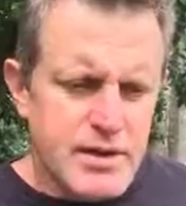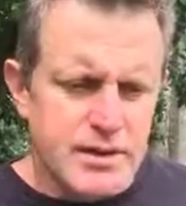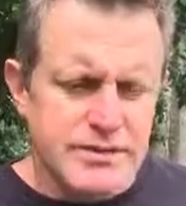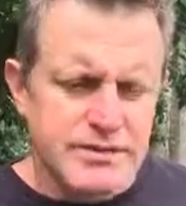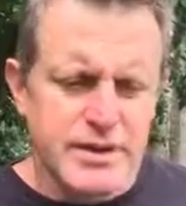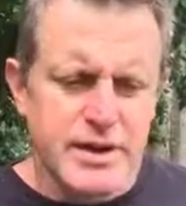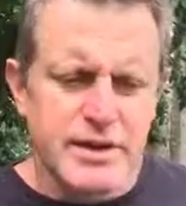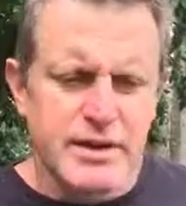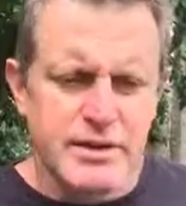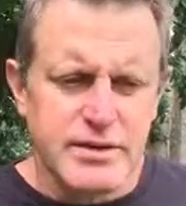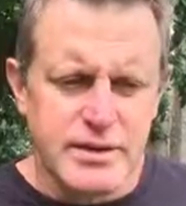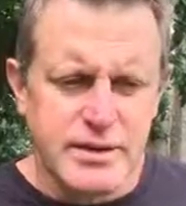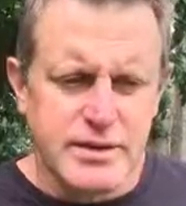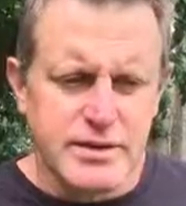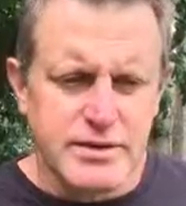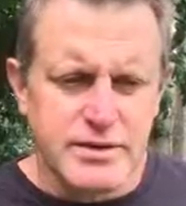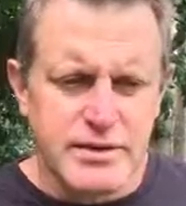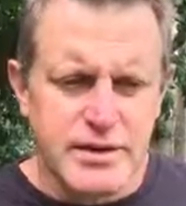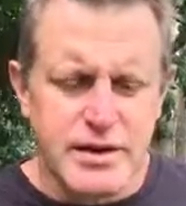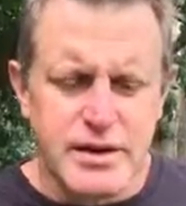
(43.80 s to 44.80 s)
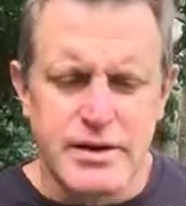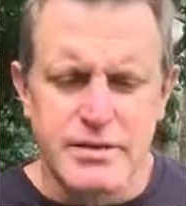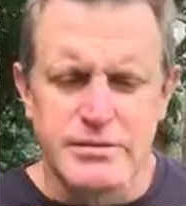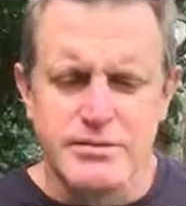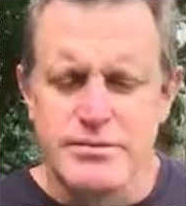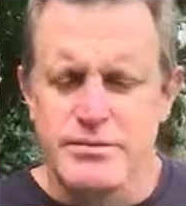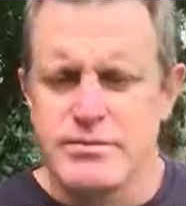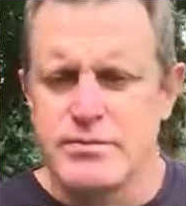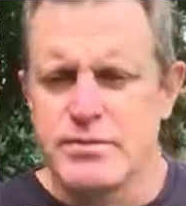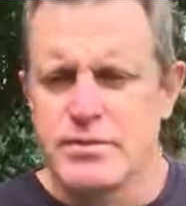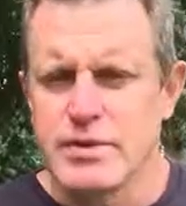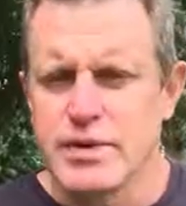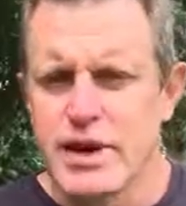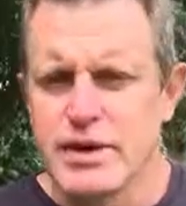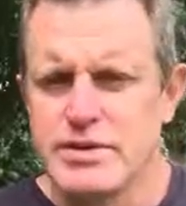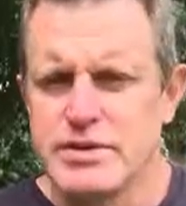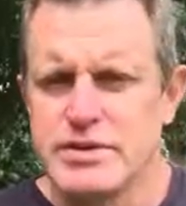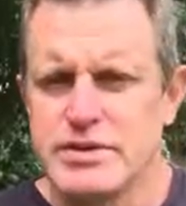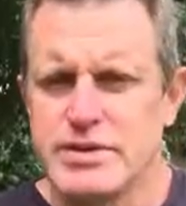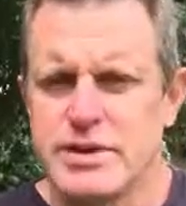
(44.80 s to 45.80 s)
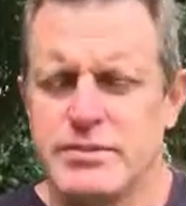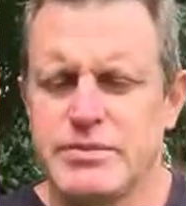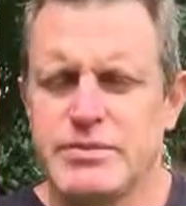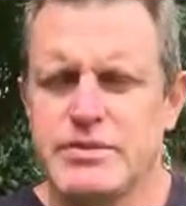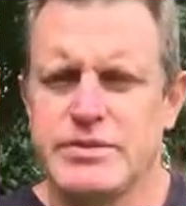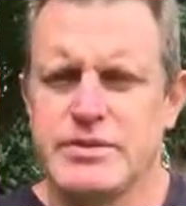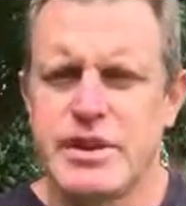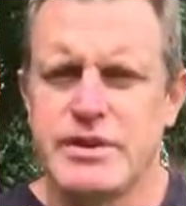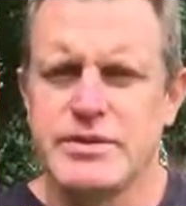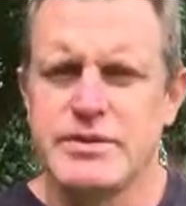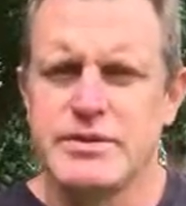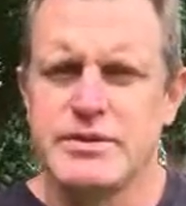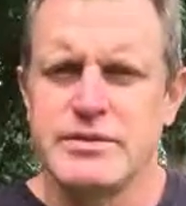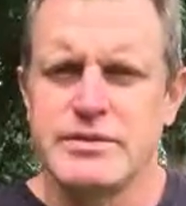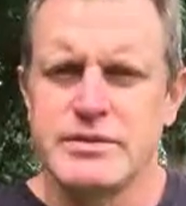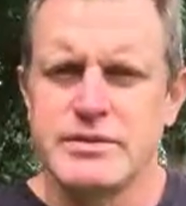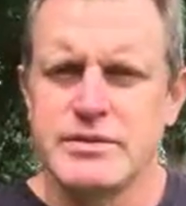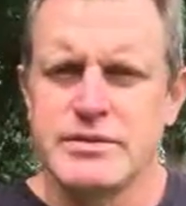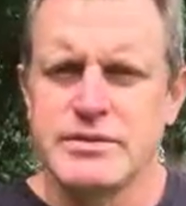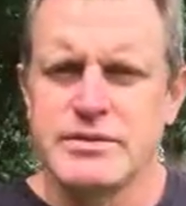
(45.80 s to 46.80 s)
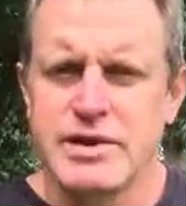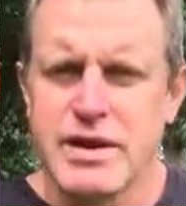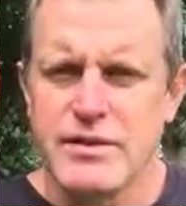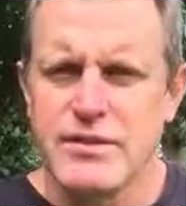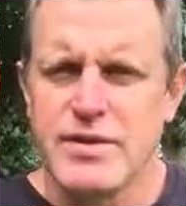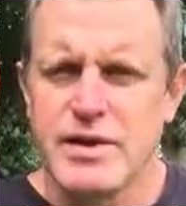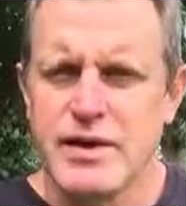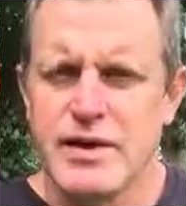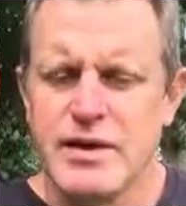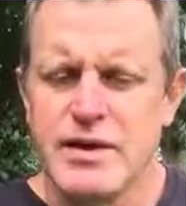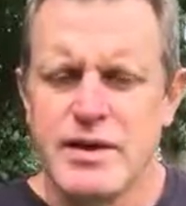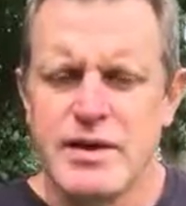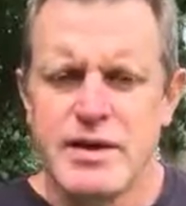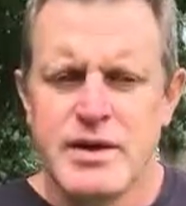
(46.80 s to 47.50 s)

Secondly, relationships tend to suffer.